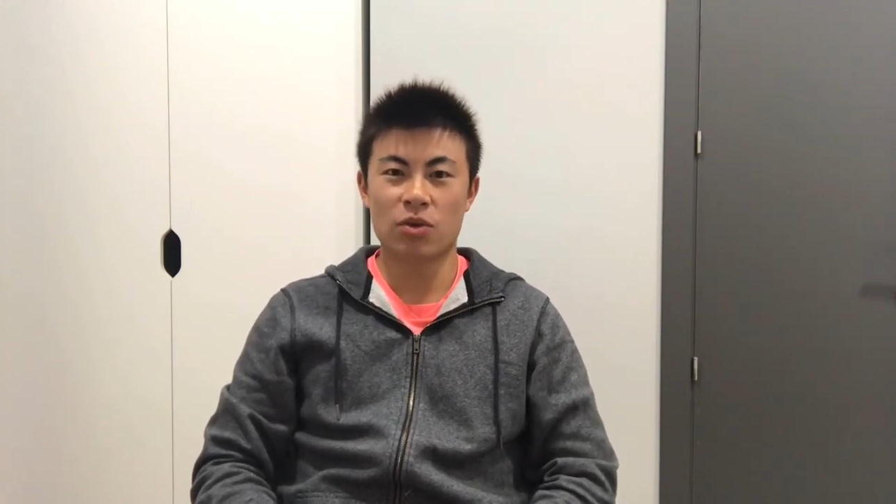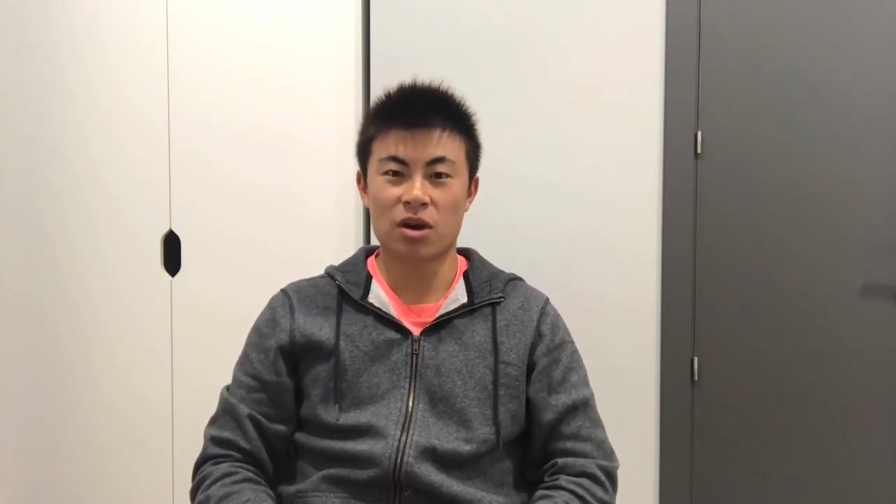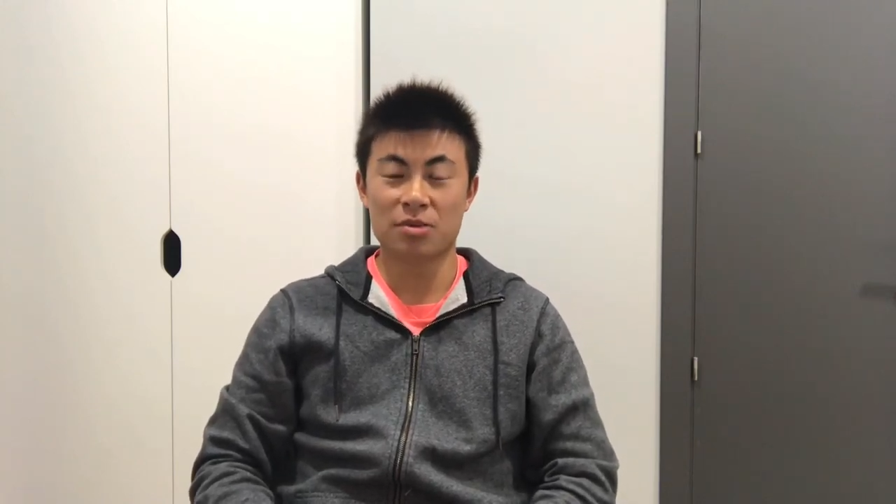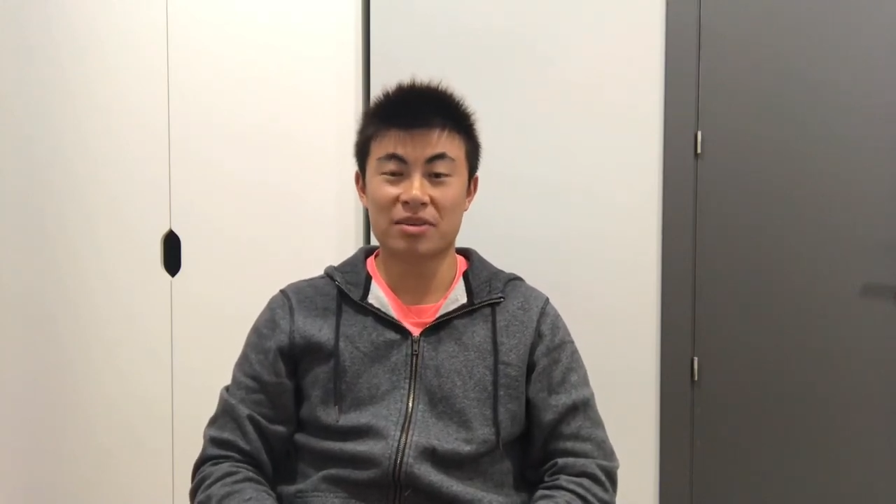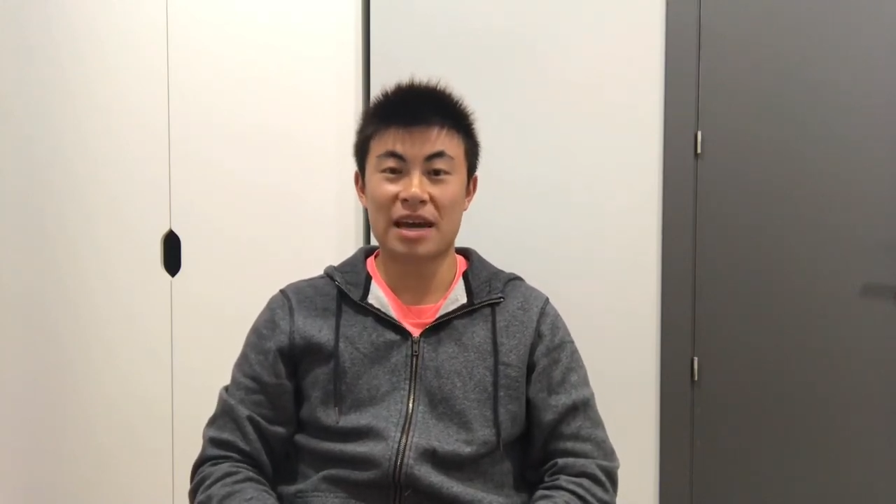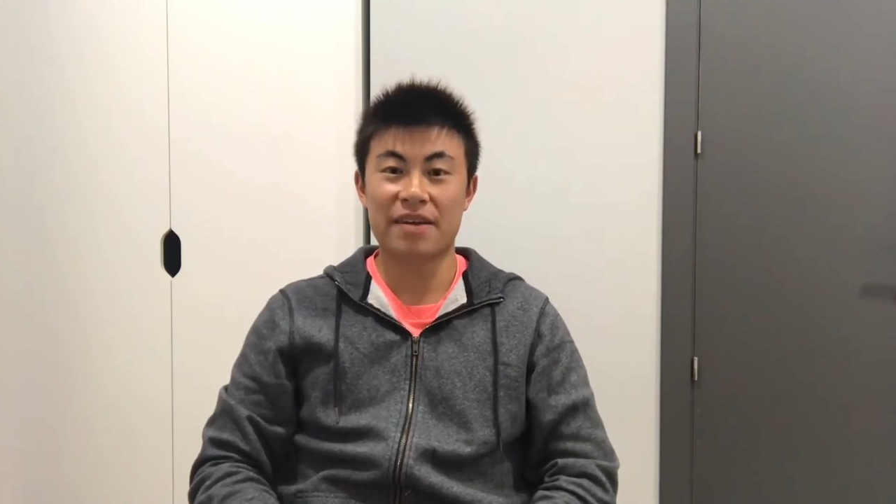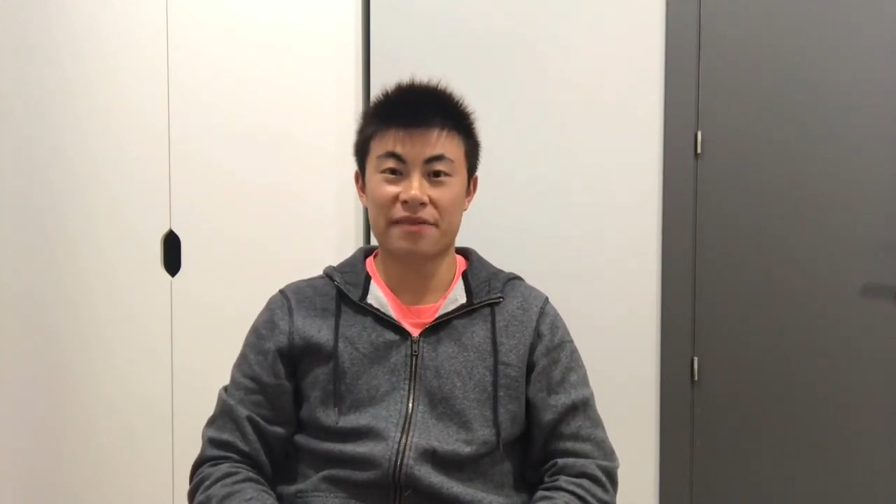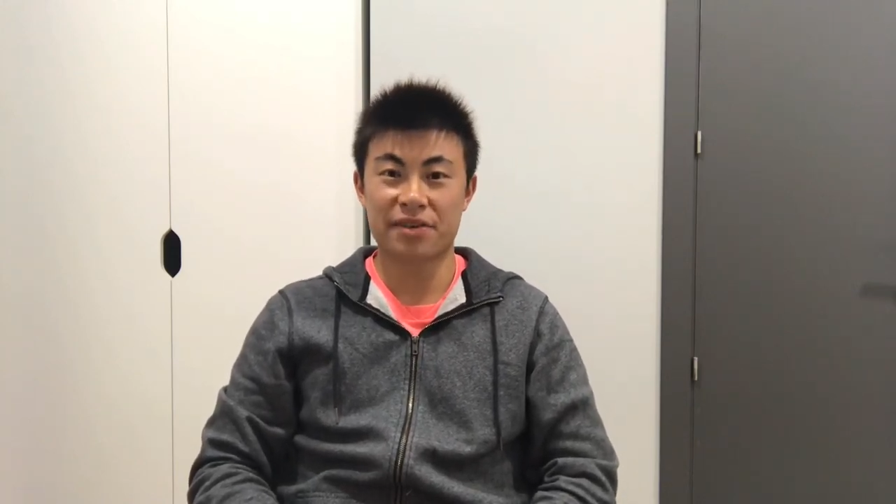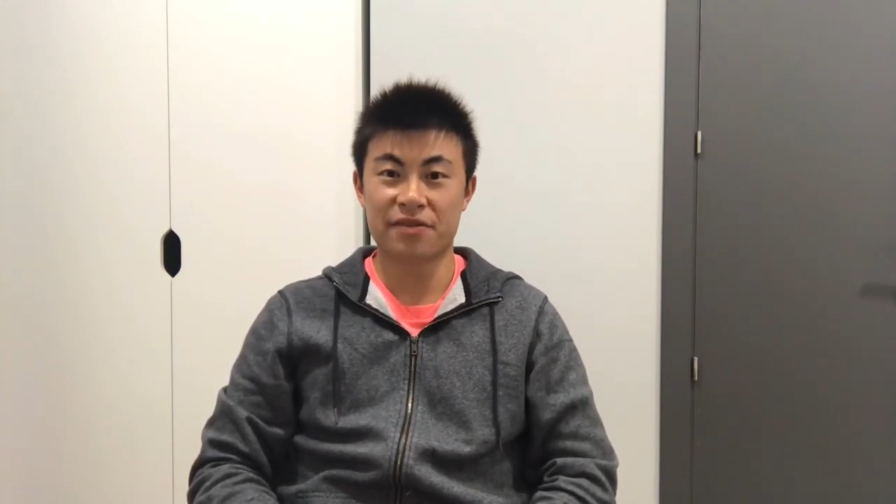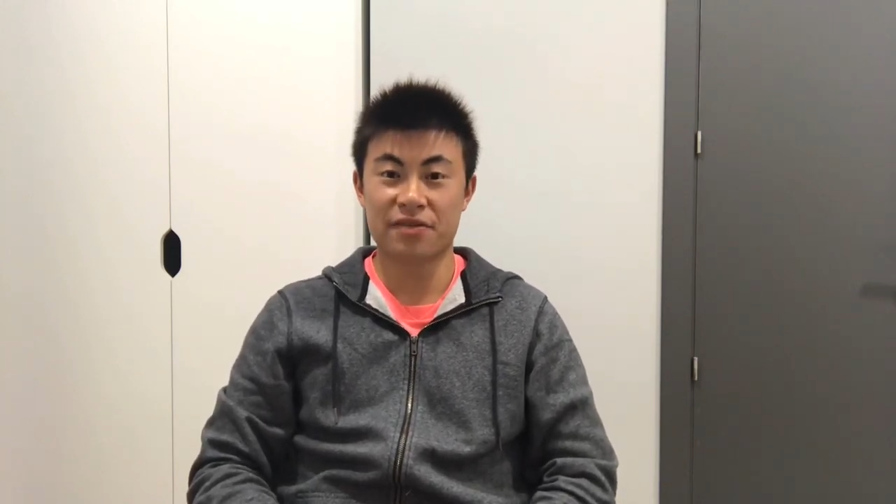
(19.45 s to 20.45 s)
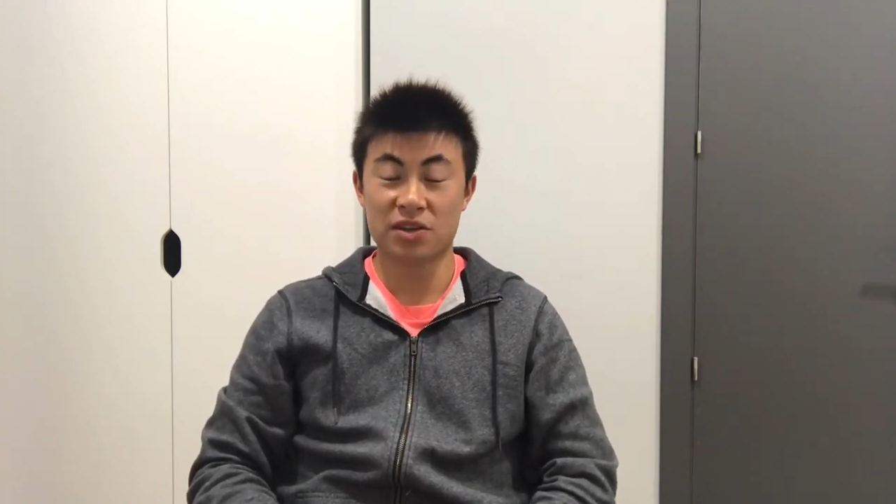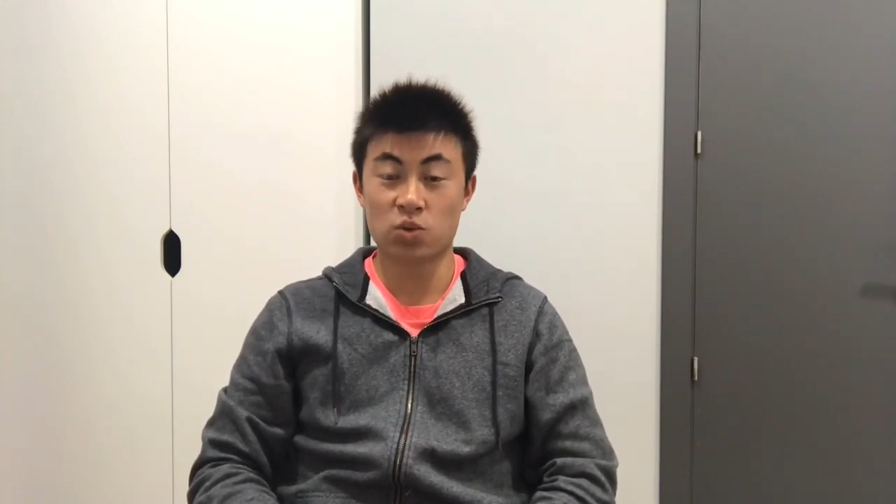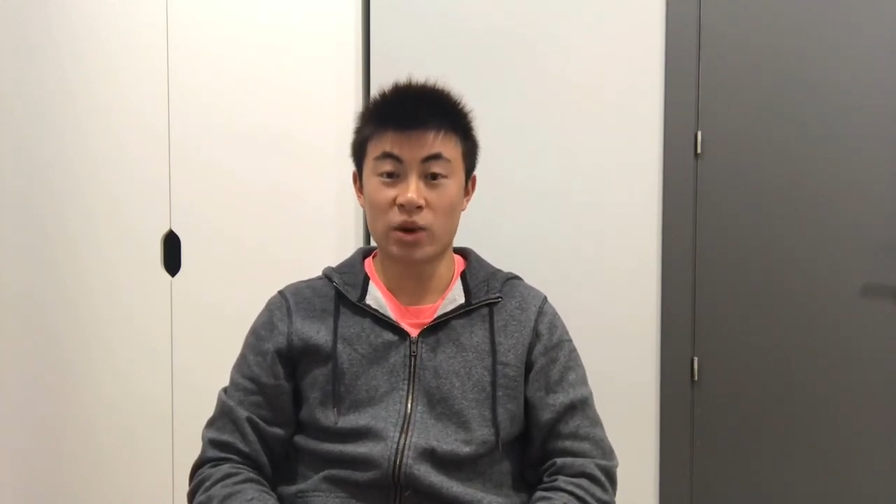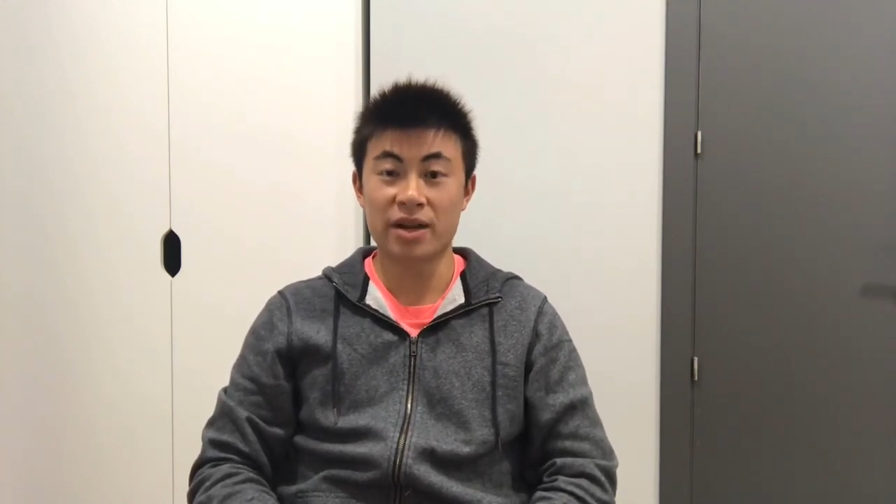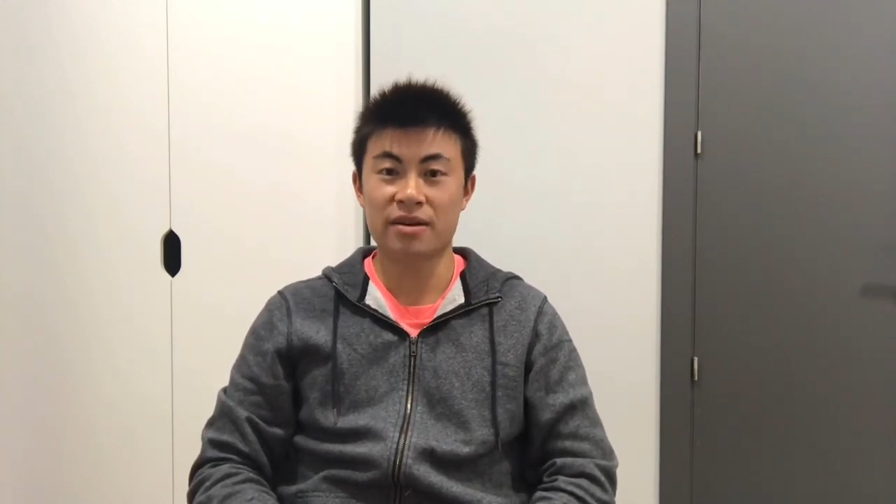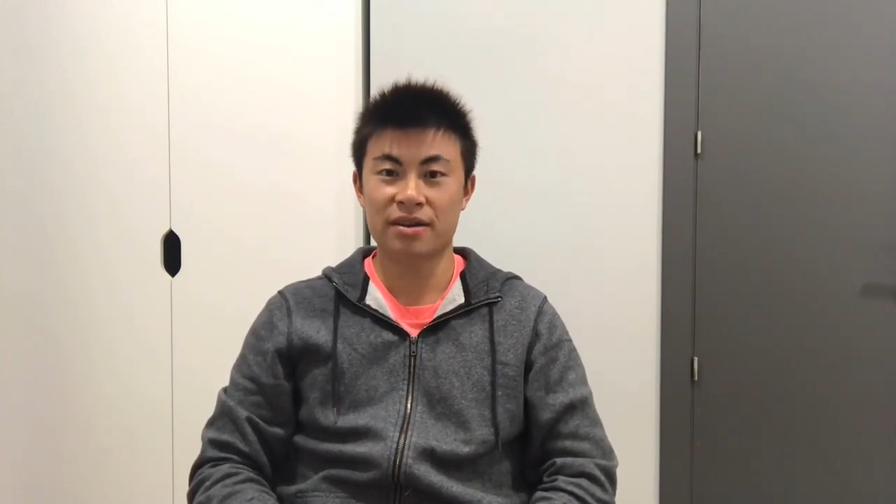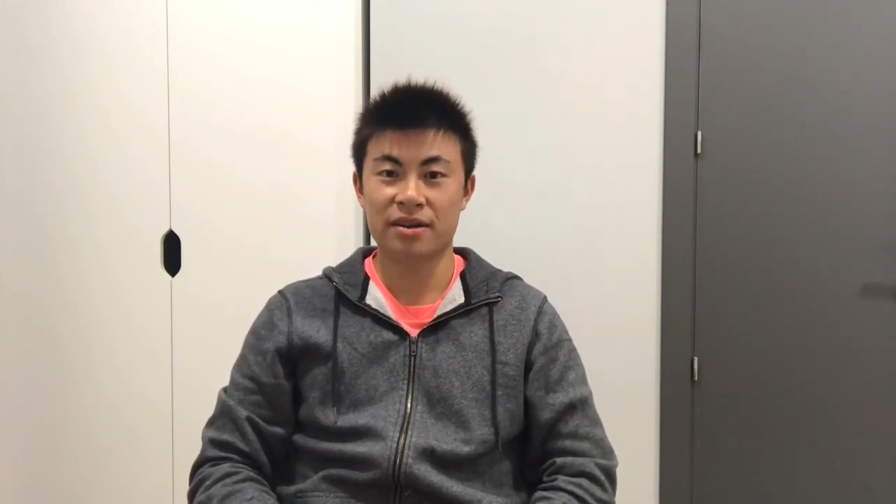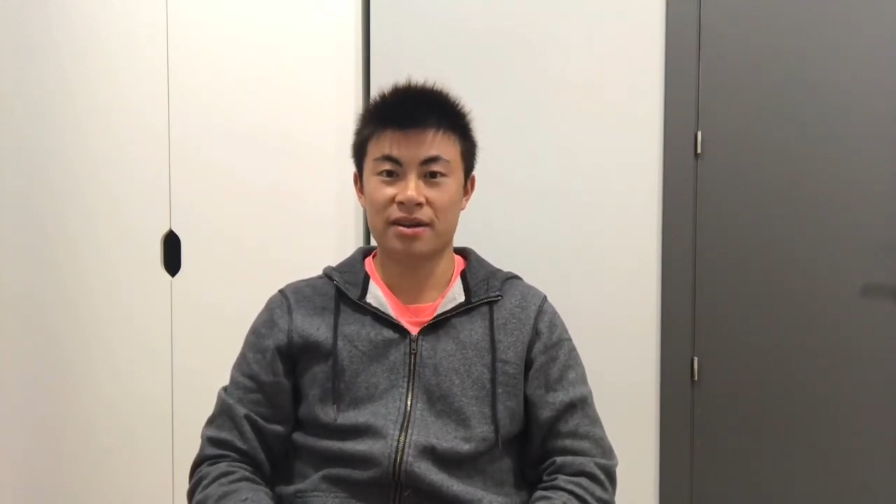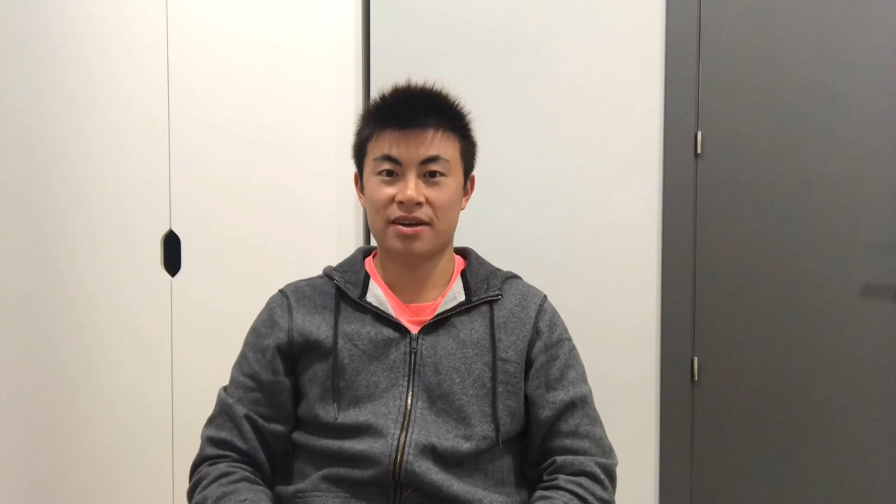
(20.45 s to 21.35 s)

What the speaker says: where I'm staying for this week,